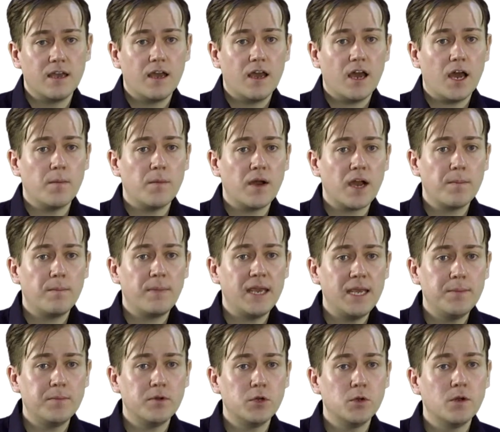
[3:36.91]
among
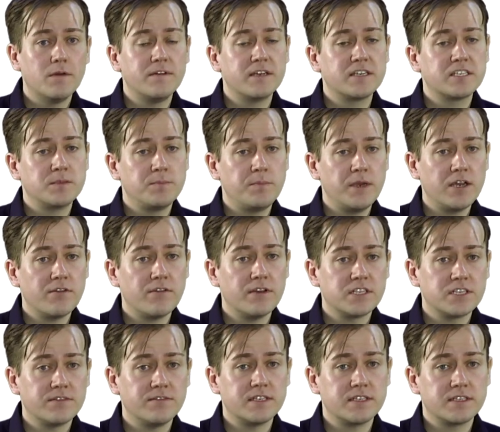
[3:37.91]
people who have experience
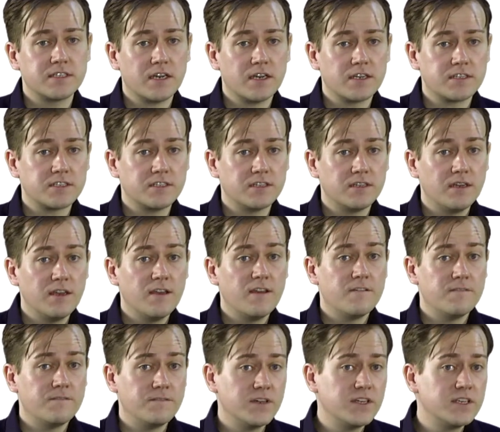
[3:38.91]
of a disaster
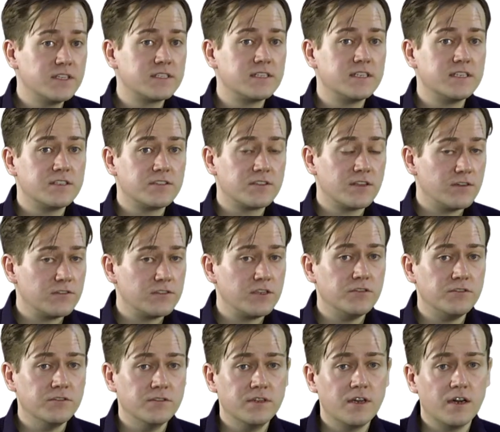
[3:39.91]
versus those who
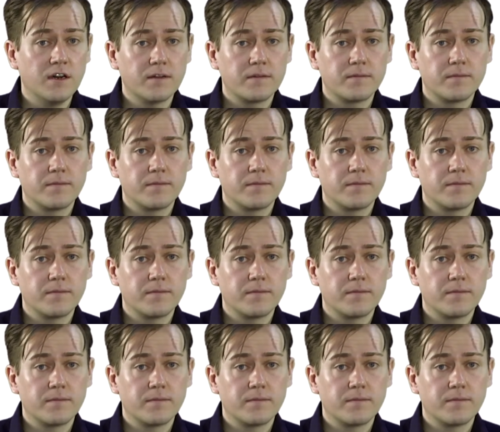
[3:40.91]
do not.